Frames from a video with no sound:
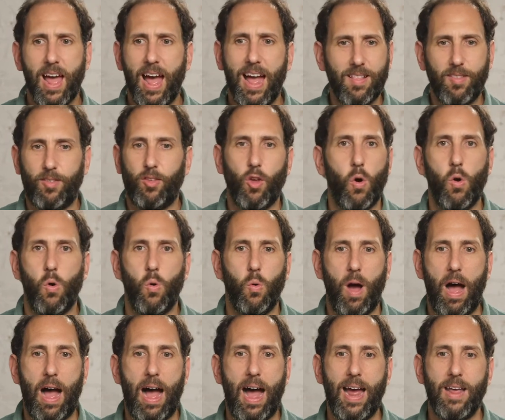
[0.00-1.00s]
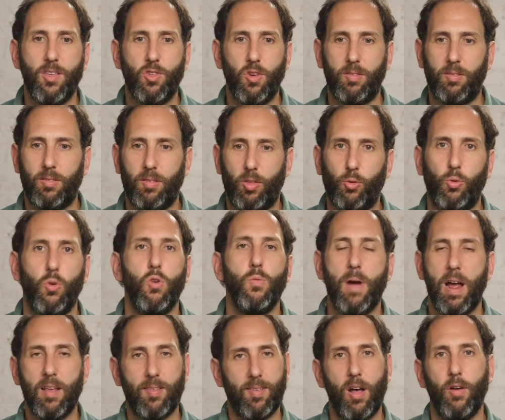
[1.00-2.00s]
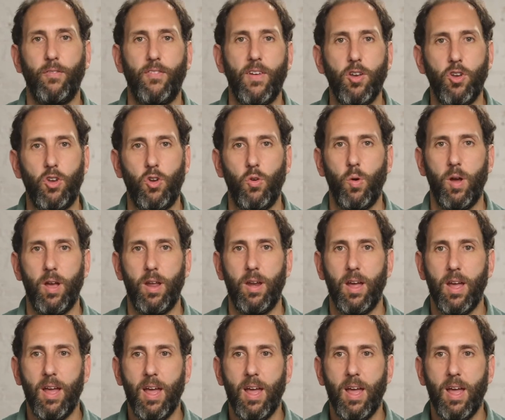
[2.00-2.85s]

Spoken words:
And so I just threw myself into it